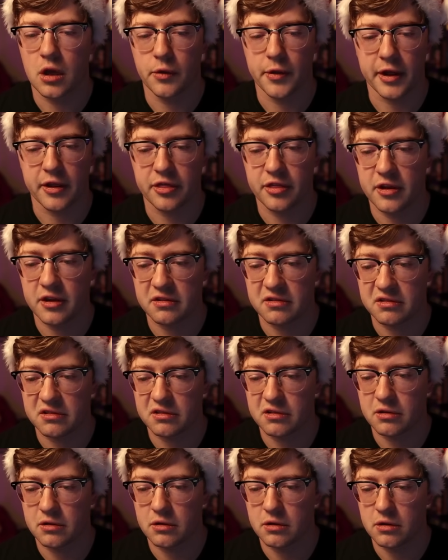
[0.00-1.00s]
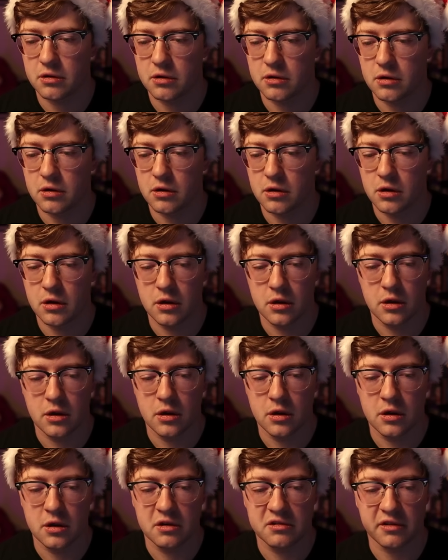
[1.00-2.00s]
Go like this.
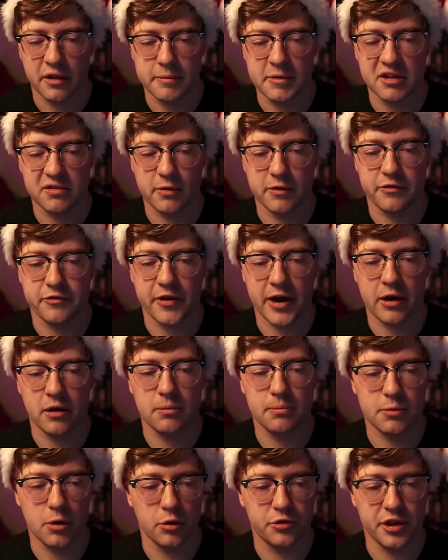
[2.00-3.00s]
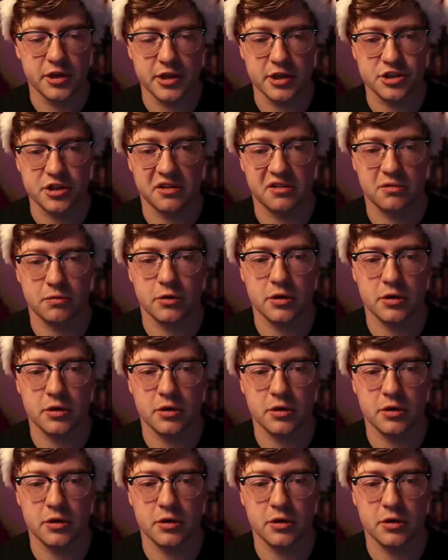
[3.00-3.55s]
So that means we found both the digits.